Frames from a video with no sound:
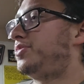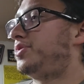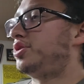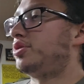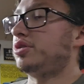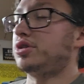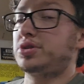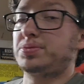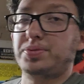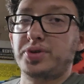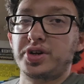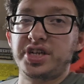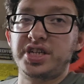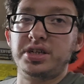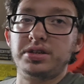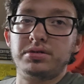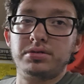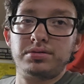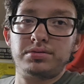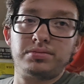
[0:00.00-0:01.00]
So I sprayed
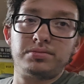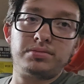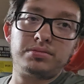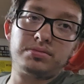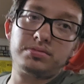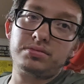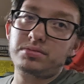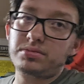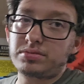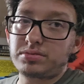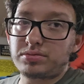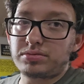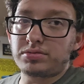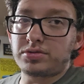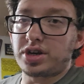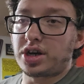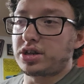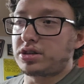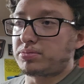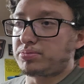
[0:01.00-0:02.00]
it,
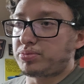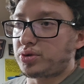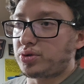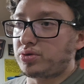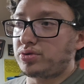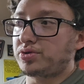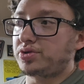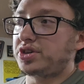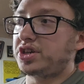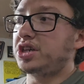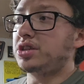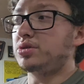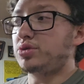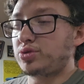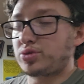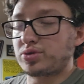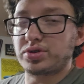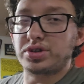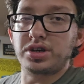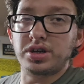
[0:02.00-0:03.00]
got the bowl clean,
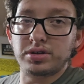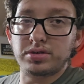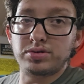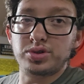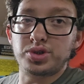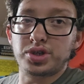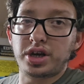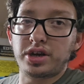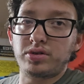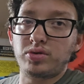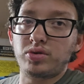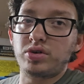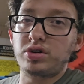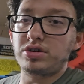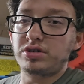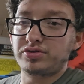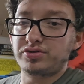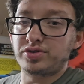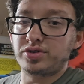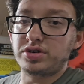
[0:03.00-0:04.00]
tore the other side
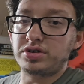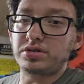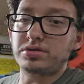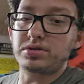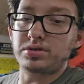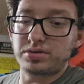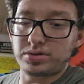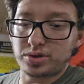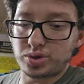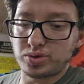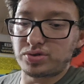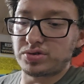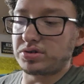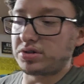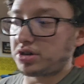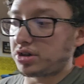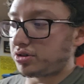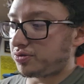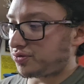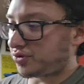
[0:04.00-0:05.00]
off, looked, sure
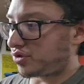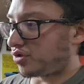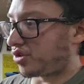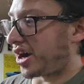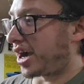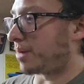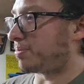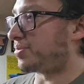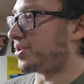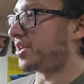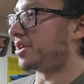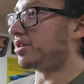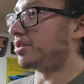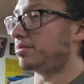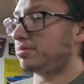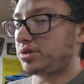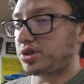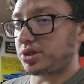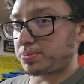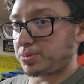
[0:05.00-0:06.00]
enough, crap in
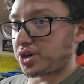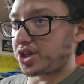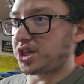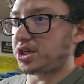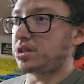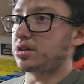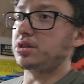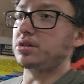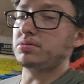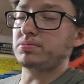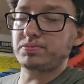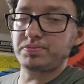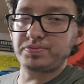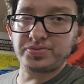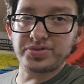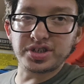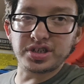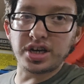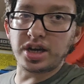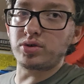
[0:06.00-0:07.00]
it, sprayed it,
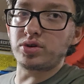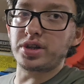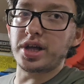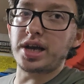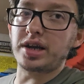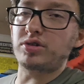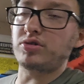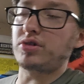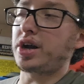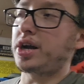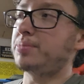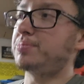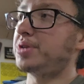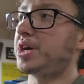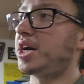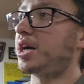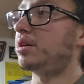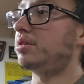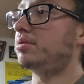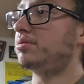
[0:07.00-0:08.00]
got all that crap
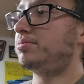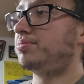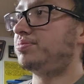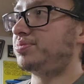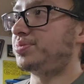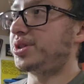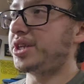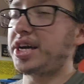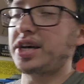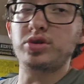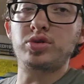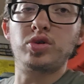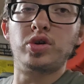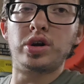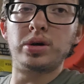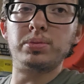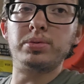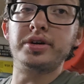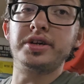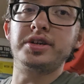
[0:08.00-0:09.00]
out. Now the
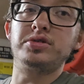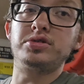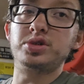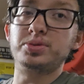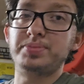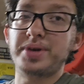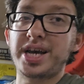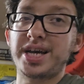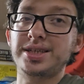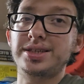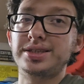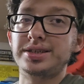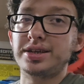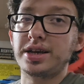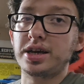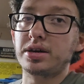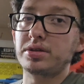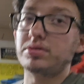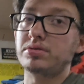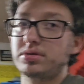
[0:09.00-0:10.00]
carburetor is back
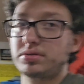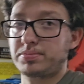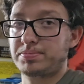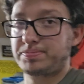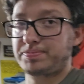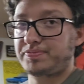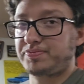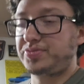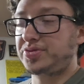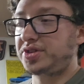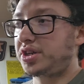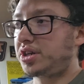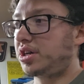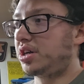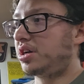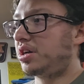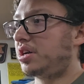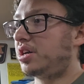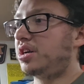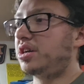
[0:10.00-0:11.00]
together.
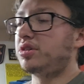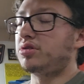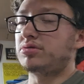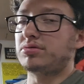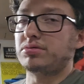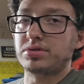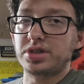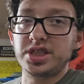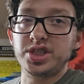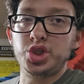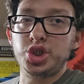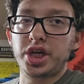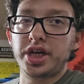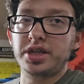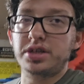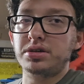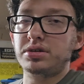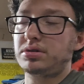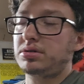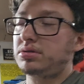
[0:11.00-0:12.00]

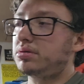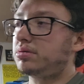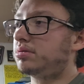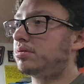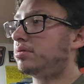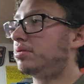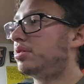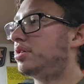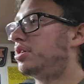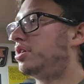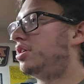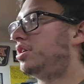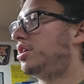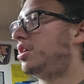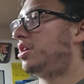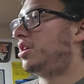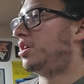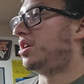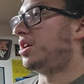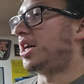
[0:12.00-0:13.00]
Rejetted,
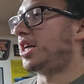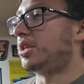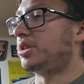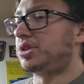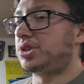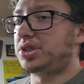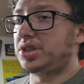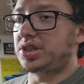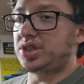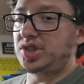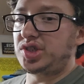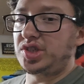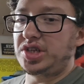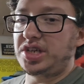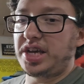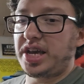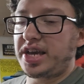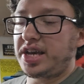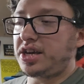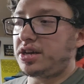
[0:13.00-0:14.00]
had a
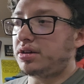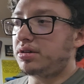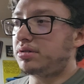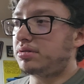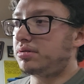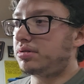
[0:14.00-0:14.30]
68